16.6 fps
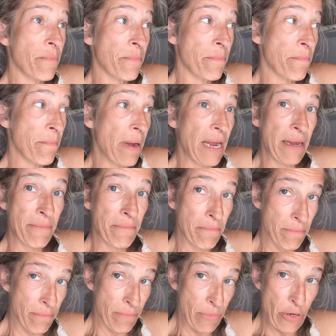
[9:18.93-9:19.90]
My
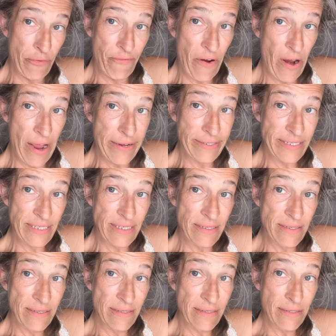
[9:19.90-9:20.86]
new friend,
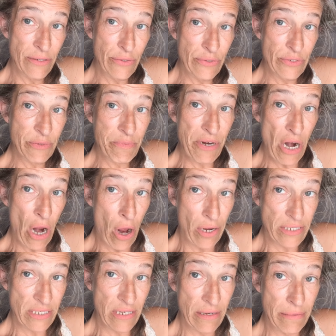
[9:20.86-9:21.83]
who's been
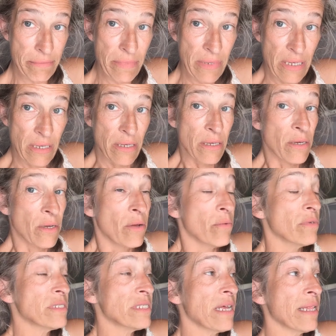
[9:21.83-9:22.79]
awesome,
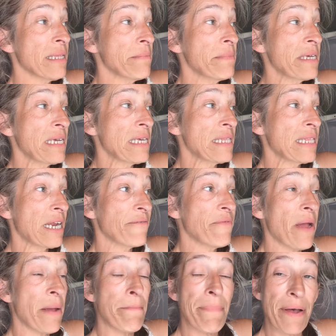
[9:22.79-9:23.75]
was telling me that if
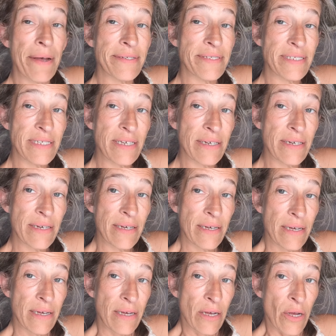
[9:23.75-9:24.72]
I busk
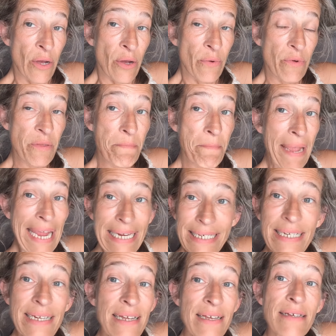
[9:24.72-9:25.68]
with
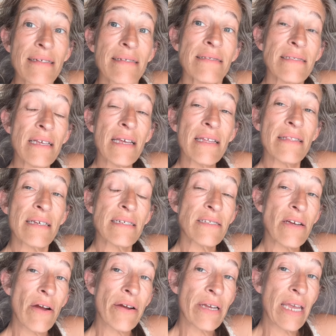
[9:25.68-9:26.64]
paintings in the
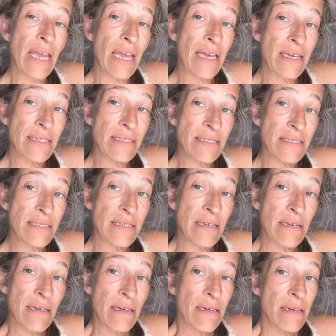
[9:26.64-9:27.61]
guitar case,
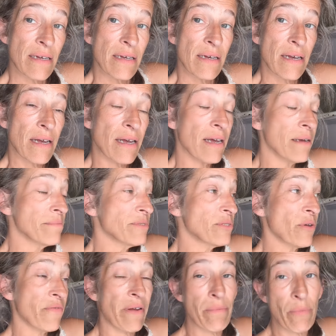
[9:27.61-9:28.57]

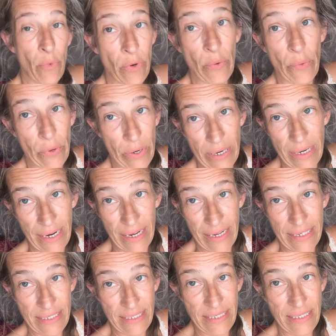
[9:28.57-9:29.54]
so if I'm more
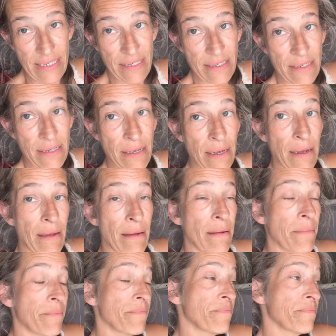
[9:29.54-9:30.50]
organized,
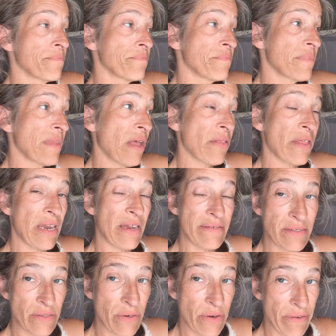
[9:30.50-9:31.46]
now that I
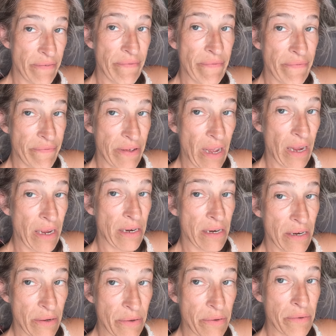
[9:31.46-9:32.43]
sort of kind
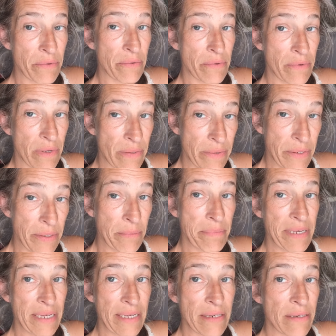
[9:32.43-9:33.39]
of know a little
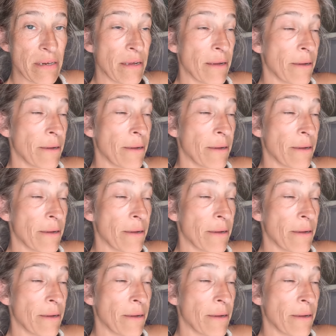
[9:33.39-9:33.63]
bit.